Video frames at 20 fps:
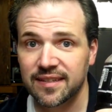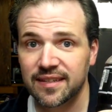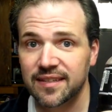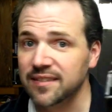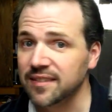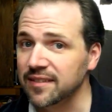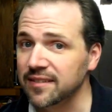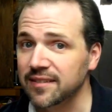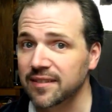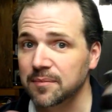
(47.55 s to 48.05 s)

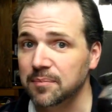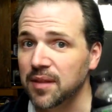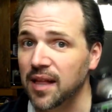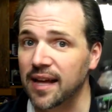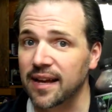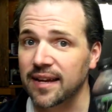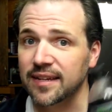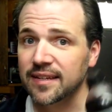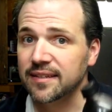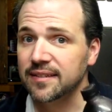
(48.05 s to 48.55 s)
This is the
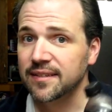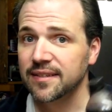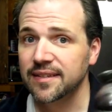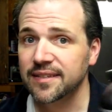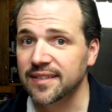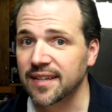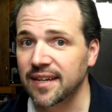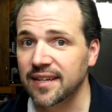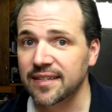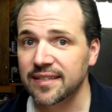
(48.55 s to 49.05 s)
black
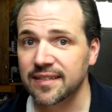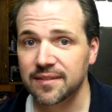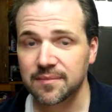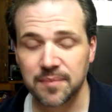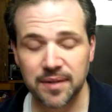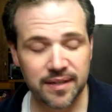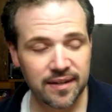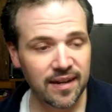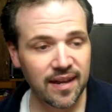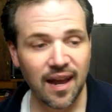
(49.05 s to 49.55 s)
tie-in,
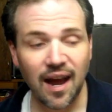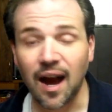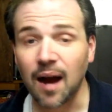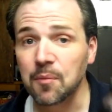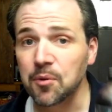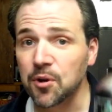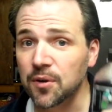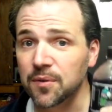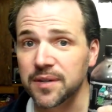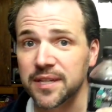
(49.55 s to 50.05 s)
but
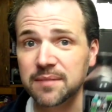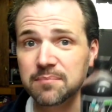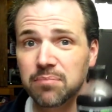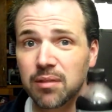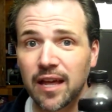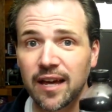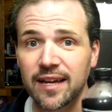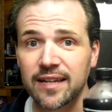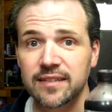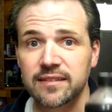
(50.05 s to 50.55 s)
I'm going in
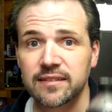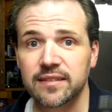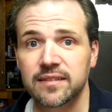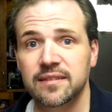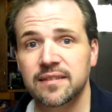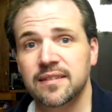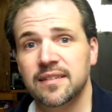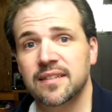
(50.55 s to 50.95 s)
blind.